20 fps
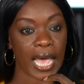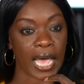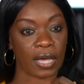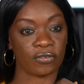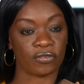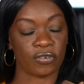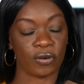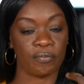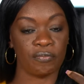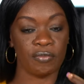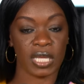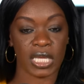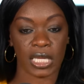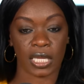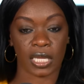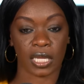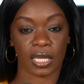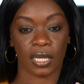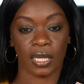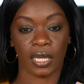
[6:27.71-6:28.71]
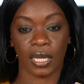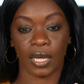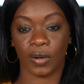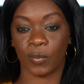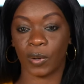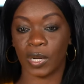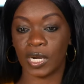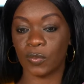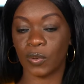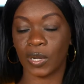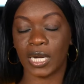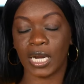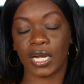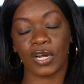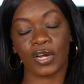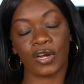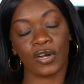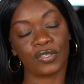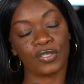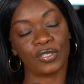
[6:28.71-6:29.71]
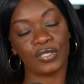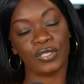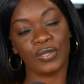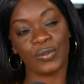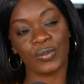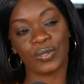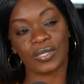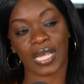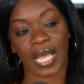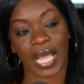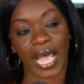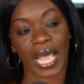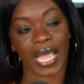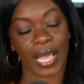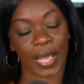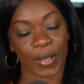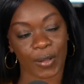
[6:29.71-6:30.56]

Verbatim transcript: for me, when, when I heard the news, I,